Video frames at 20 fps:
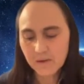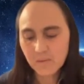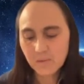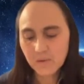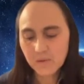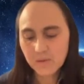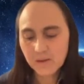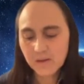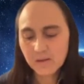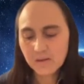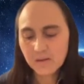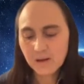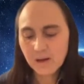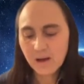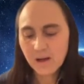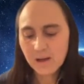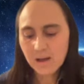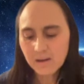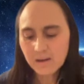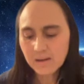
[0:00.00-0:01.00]
with an
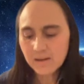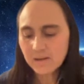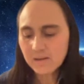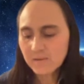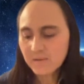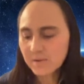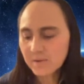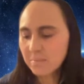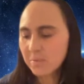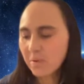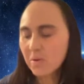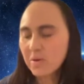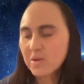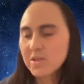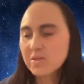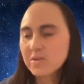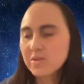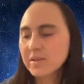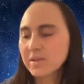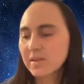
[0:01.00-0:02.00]
uneven
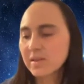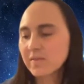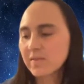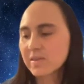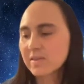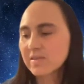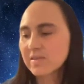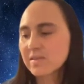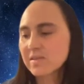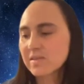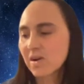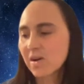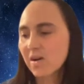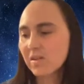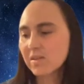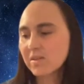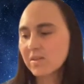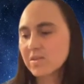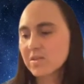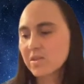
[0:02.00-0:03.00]
portrait of the
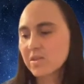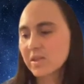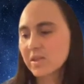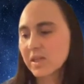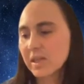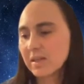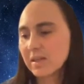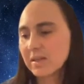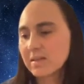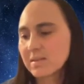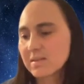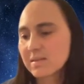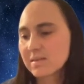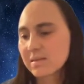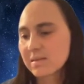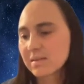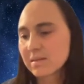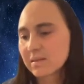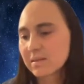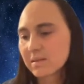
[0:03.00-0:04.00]
stolid
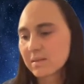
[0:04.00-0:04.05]
trees,